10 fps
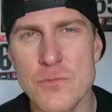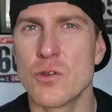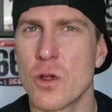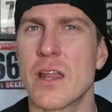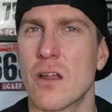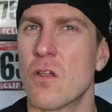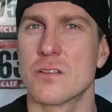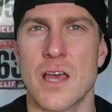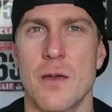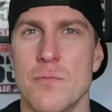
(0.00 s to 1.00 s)
I've been working out a
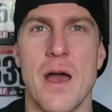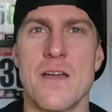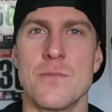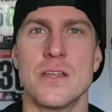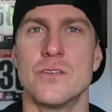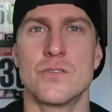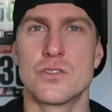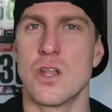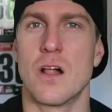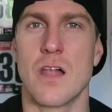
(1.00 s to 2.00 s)
long time. I've made
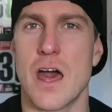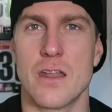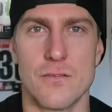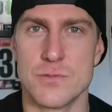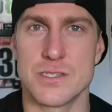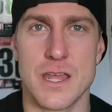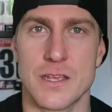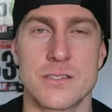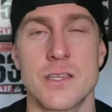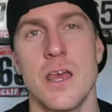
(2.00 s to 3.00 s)
a lot of
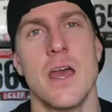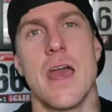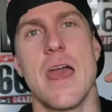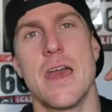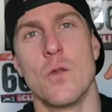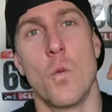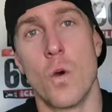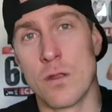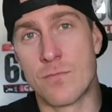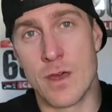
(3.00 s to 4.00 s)
mistakes. And
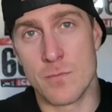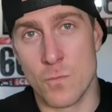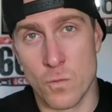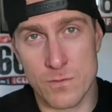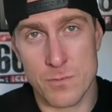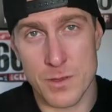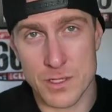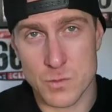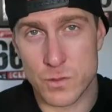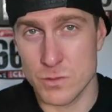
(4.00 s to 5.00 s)
one of them, one of the
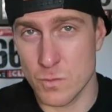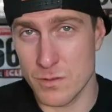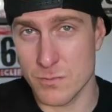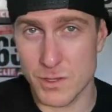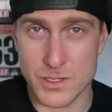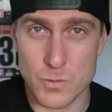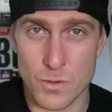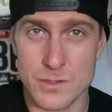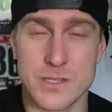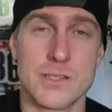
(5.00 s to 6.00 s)
biggest
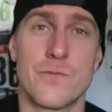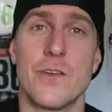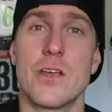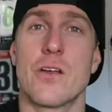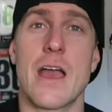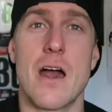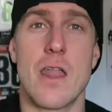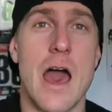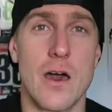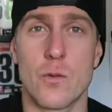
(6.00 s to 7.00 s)
ones is figuring
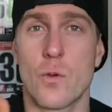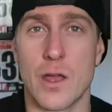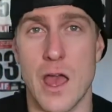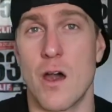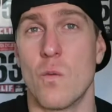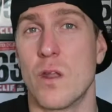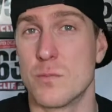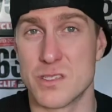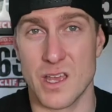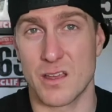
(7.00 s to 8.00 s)
out how to work out when
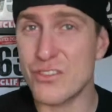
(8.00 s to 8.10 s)
I'm sick.